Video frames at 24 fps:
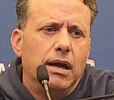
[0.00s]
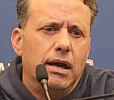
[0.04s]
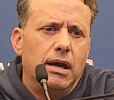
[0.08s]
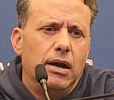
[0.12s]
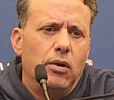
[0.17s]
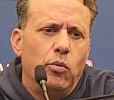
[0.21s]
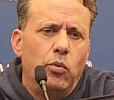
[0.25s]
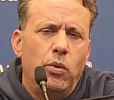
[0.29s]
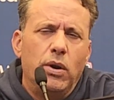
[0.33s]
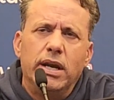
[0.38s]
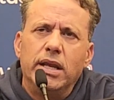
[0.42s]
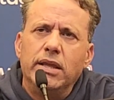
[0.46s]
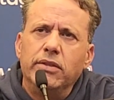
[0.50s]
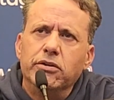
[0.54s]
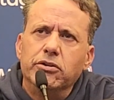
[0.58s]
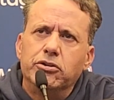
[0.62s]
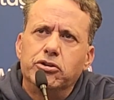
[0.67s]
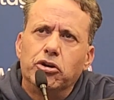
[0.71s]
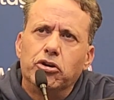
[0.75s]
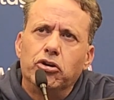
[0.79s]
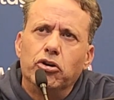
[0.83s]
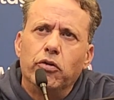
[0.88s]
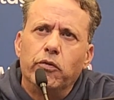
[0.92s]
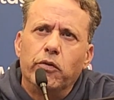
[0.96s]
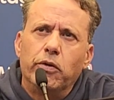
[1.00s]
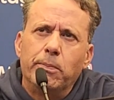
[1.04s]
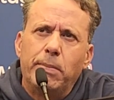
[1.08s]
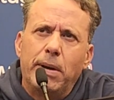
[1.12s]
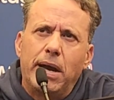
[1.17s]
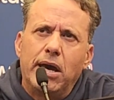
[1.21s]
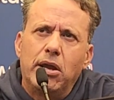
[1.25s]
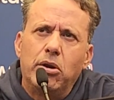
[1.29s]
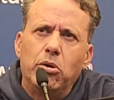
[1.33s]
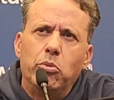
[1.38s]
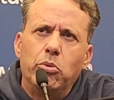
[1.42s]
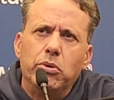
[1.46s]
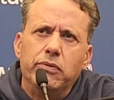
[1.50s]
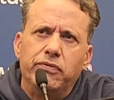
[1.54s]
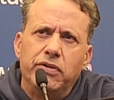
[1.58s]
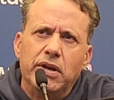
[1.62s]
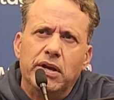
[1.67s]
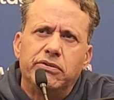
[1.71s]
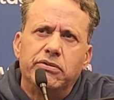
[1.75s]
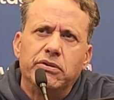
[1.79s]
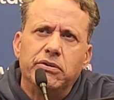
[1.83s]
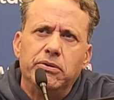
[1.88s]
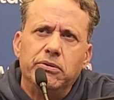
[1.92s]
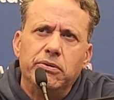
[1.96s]
winning the turnover battle. We've
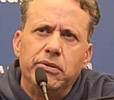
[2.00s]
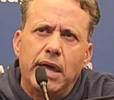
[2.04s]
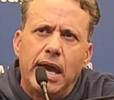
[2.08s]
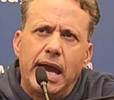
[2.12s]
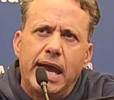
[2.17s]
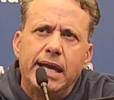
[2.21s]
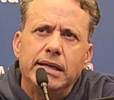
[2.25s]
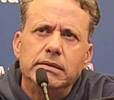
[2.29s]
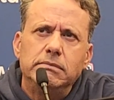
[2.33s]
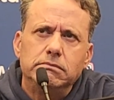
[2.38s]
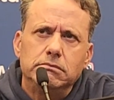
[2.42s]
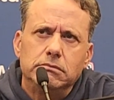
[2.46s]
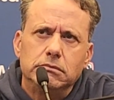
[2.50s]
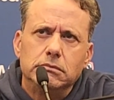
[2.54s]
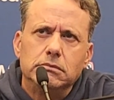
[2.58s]
yet to do that.